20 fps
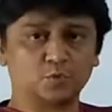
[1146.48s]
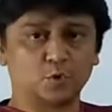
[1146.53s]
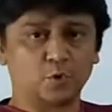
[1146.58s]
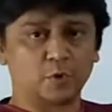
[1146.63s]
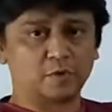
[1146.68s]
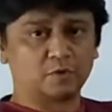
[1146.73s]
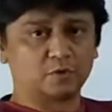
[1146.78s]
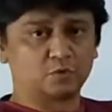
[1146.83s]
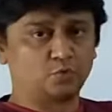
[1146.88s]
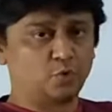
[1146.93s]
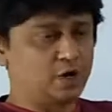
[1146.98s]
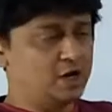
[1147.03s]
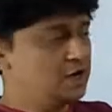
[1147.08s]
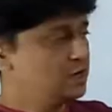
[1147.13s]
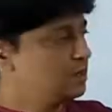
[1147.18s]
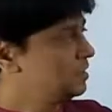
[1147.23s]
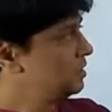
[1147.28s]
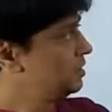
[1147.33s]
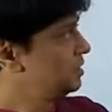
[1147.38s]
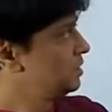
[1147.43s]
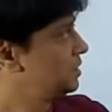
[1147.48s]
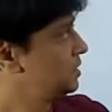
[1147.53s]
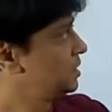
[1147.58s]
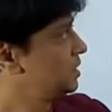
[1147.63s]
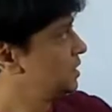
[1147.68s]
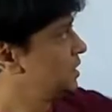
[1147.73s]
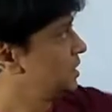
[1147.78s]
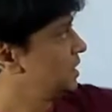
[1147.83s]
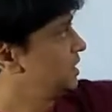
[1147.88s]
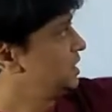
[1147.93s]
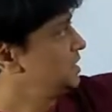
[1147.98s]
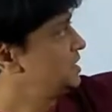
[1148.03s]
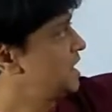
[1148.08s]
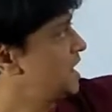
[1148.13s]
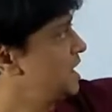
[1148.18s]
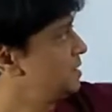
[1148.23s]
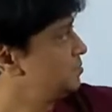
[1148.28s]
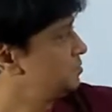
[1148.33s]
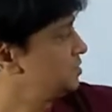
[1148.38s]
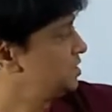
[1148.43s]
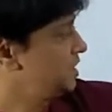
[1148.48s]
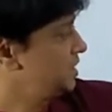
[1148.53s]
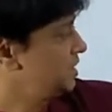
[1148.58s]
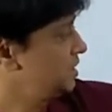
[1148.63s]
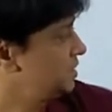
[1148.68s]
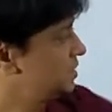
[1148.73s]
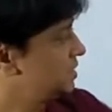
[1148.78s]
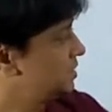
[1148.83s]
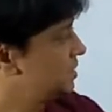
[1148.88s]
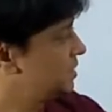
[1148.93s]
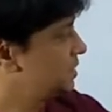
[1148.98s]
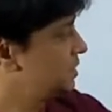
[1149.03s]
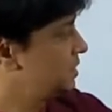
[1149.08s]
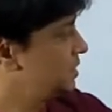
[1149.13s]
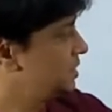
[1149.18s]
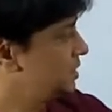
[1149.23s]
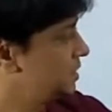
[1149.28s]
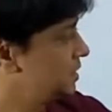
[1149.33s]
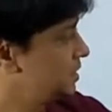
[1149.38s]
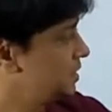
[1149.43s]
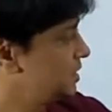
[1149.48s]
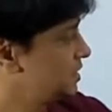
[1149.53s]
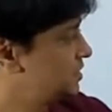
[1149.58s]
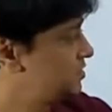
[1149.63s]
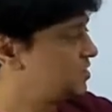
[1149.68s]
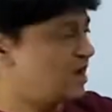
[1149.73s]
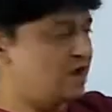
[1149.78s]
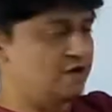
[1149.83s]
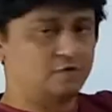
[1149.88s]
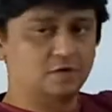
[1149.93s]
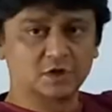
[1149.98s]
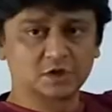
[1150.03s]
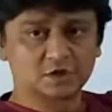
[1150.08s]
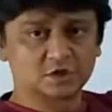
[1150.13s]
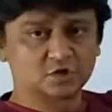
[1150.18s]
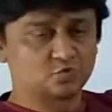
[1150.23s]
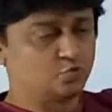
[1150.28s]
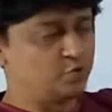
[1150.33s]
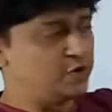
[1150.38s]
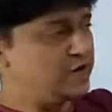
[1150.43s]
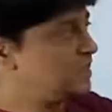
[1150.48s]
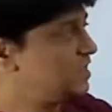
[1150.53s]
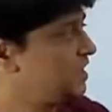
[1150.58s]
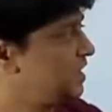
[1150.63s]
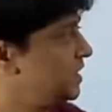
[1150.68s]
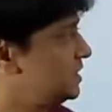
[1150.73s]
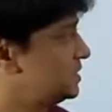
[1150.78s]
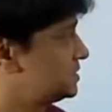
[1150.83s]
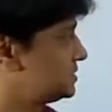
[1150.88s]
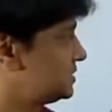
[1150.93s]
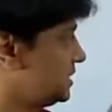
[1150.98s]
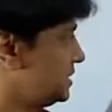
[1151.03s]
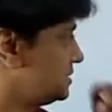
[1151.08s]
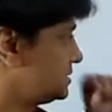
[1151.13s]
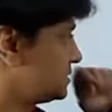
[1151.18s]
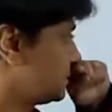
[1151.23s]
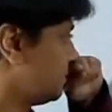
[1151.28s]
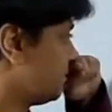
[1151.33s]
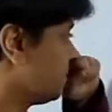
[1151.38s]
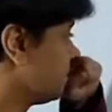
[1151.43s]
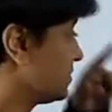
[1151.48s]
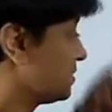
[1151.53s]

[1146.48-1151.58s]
moving with V. In time t, it travels Vt distance.